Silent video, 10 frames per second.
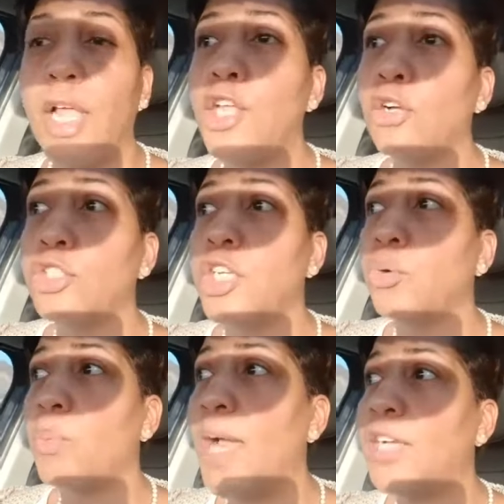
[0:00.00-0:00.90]
in your
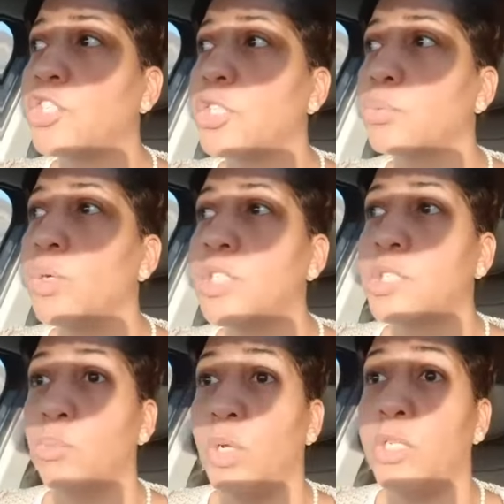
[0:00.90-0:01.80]
situations
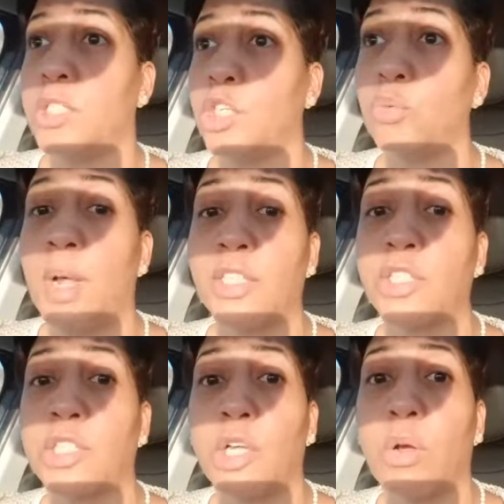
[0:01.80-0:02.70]
when when
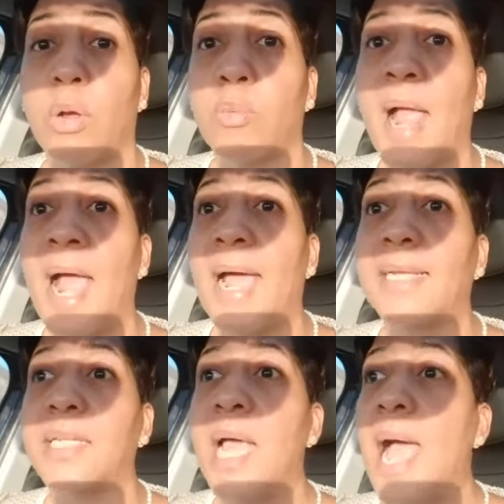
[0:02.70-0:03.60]
situations
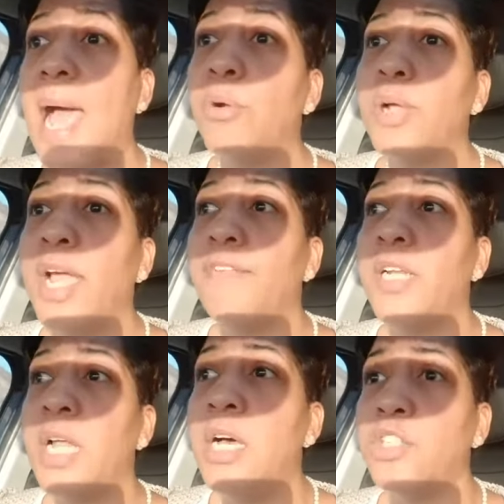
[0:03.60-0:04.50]
arise. I don't care
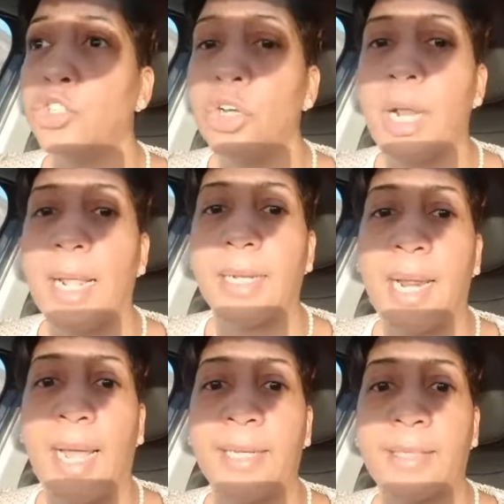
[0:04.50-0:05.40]
if it does look like
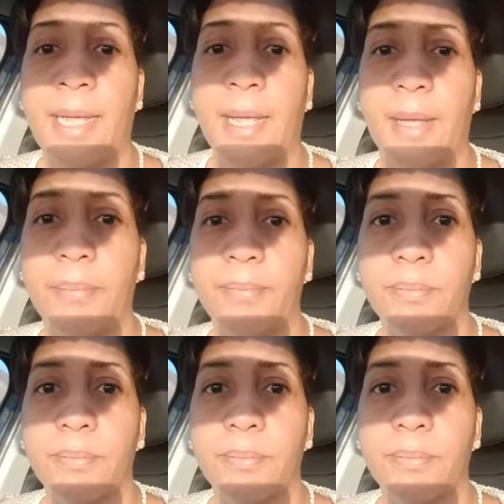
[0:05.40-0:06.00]
the last time.